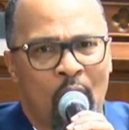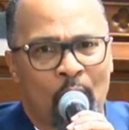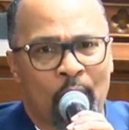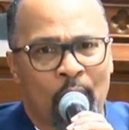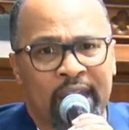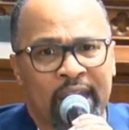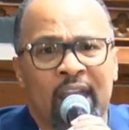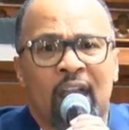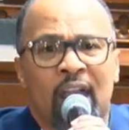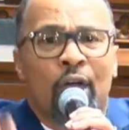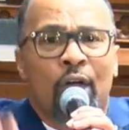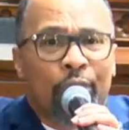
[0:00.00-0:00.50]

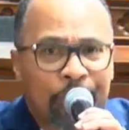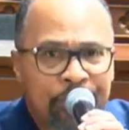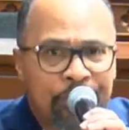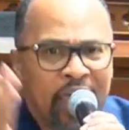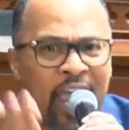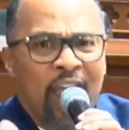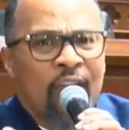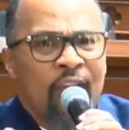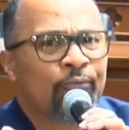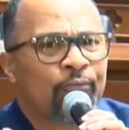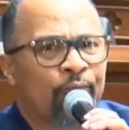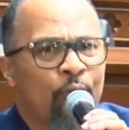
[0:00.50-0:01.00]

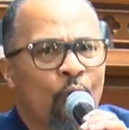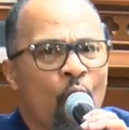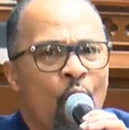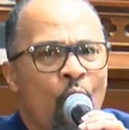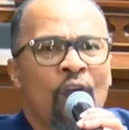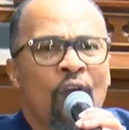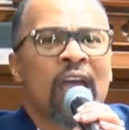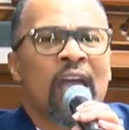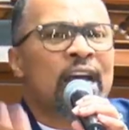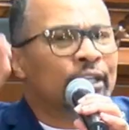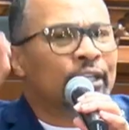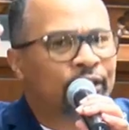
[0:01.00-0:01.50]
Therefore,
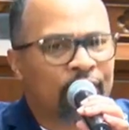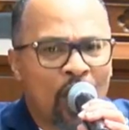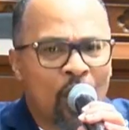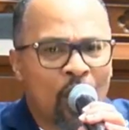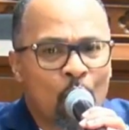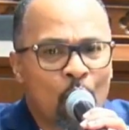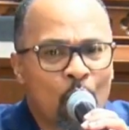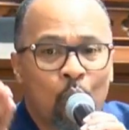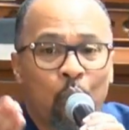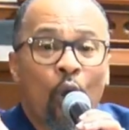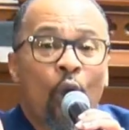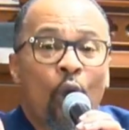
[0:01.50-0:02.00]
don't
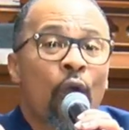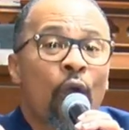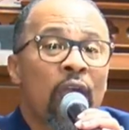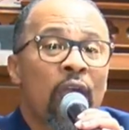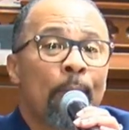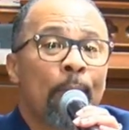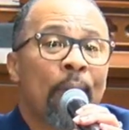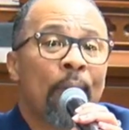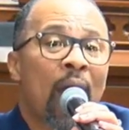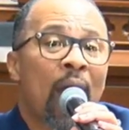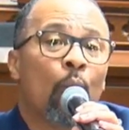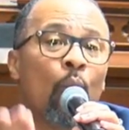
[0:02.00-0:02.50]
worry about
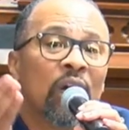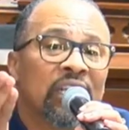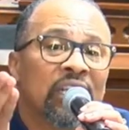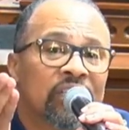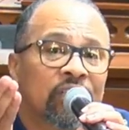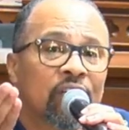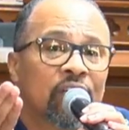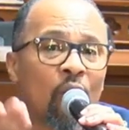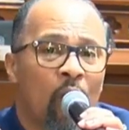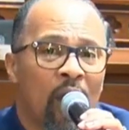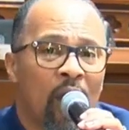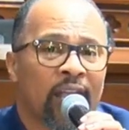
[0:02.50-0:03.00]
what's going
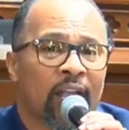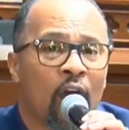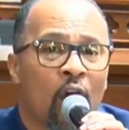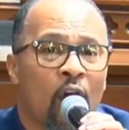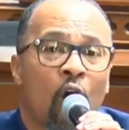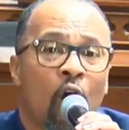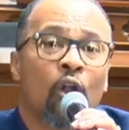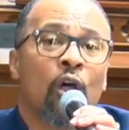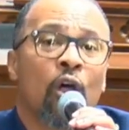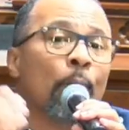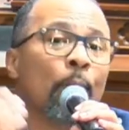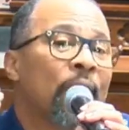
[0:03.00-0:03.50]
on
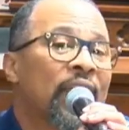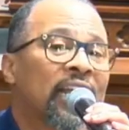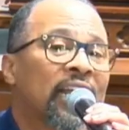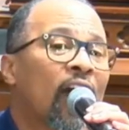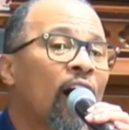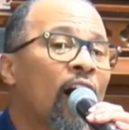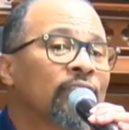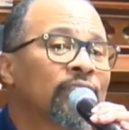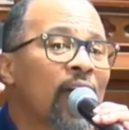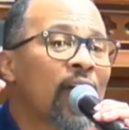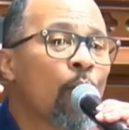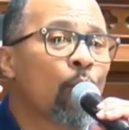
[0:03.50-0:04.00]
because
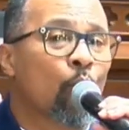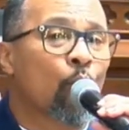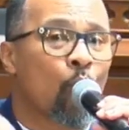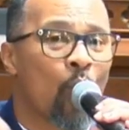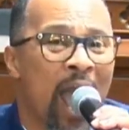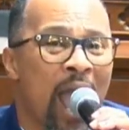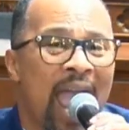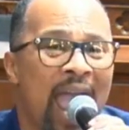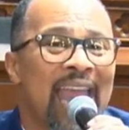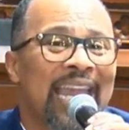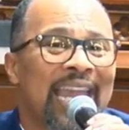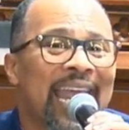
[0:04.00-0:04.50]
I'm right
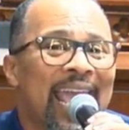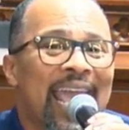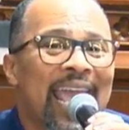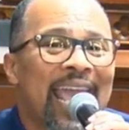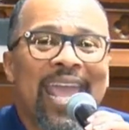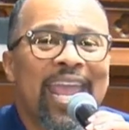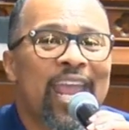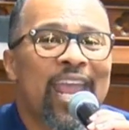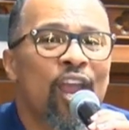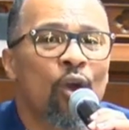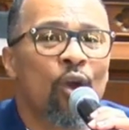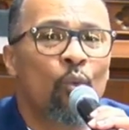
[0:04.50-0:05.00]
here
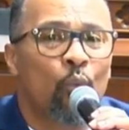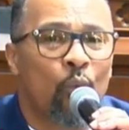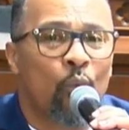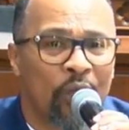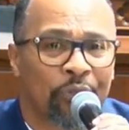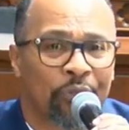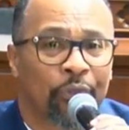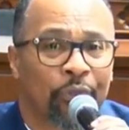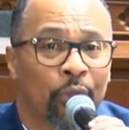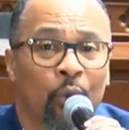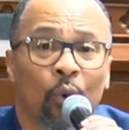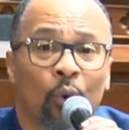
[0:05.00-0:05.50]
with you.
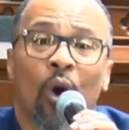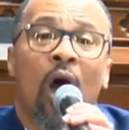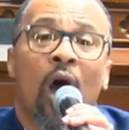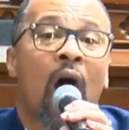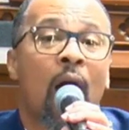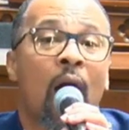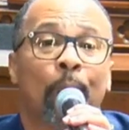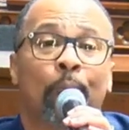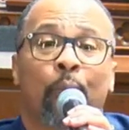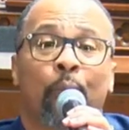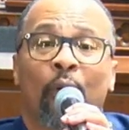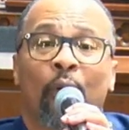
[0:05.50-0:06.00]
I'm
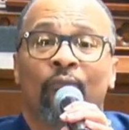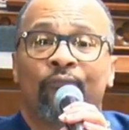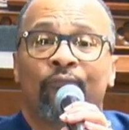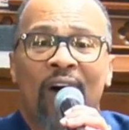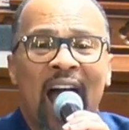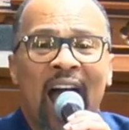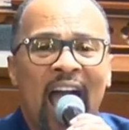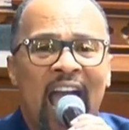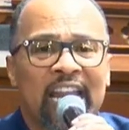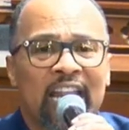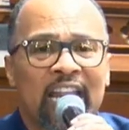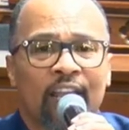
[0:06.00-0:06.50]
providing
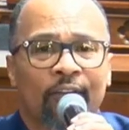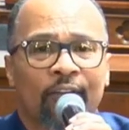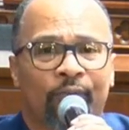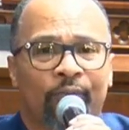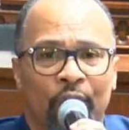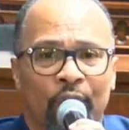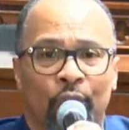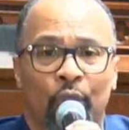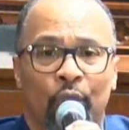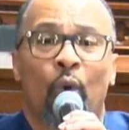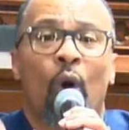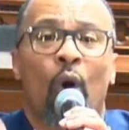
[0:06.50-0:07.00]
for you.
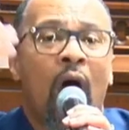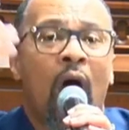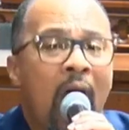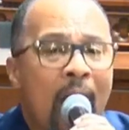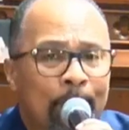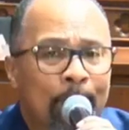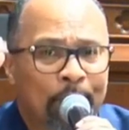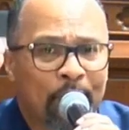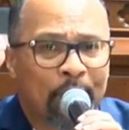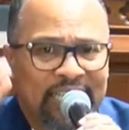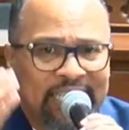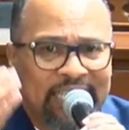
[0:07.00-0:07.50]
I'm
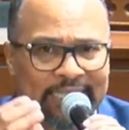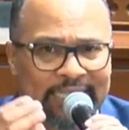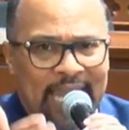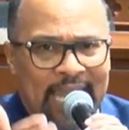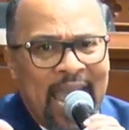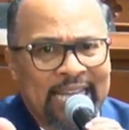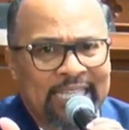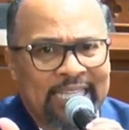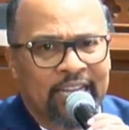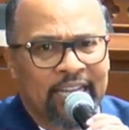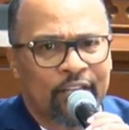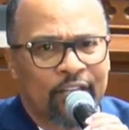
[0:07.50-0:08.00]
protecting
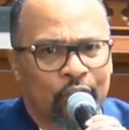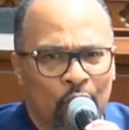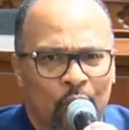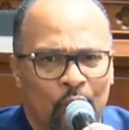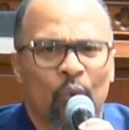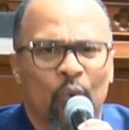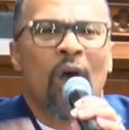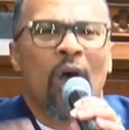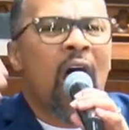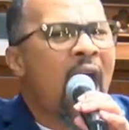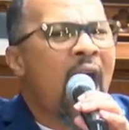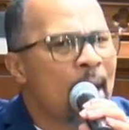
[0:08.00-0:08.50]
you.
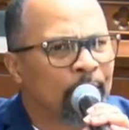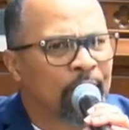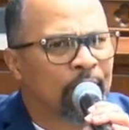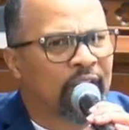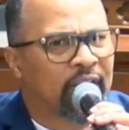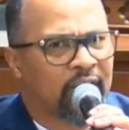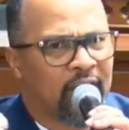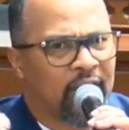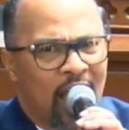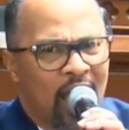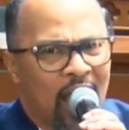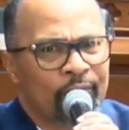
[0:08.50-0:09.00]
I'm
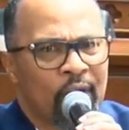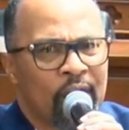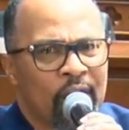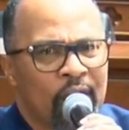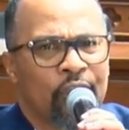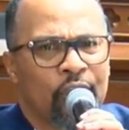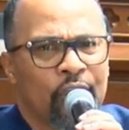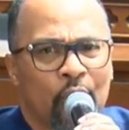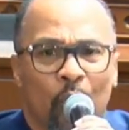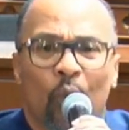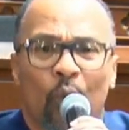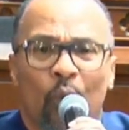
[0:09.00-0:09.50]
covering you.
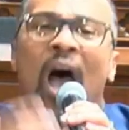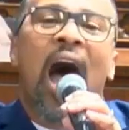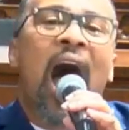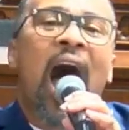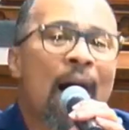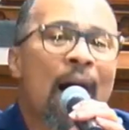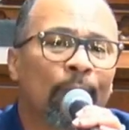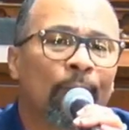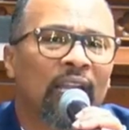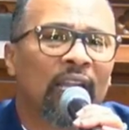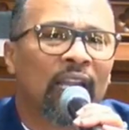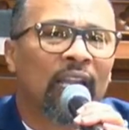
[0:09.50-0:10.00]
I'm
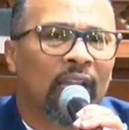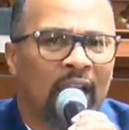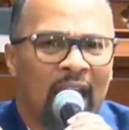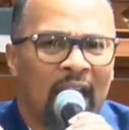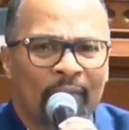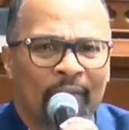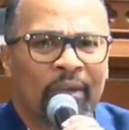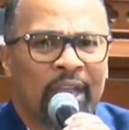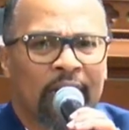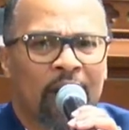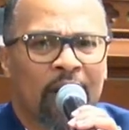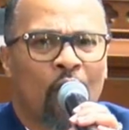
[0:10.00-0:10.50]
loving on
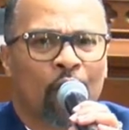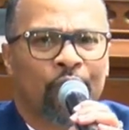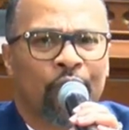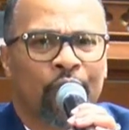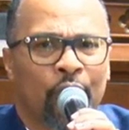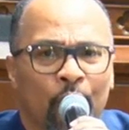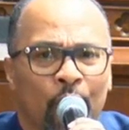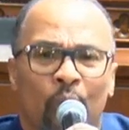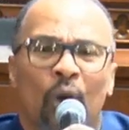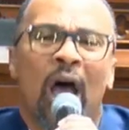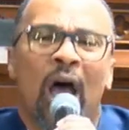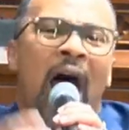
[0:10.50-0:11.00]
you.
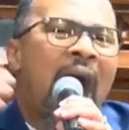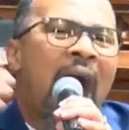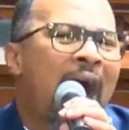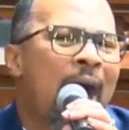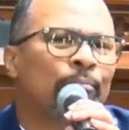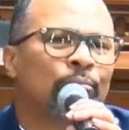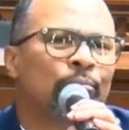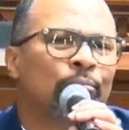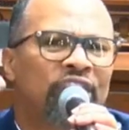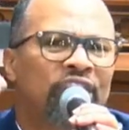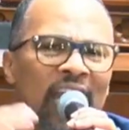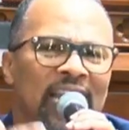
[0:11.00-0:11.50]
I'm
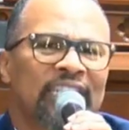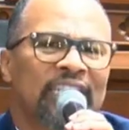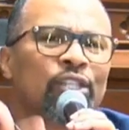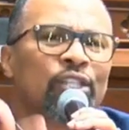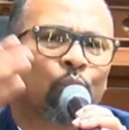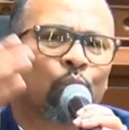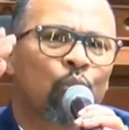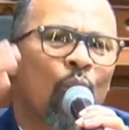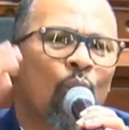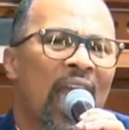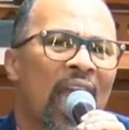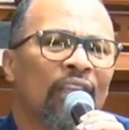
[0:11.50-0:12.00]
just right
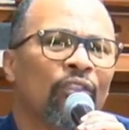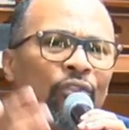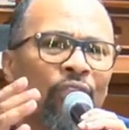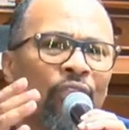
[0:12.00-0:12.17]
there.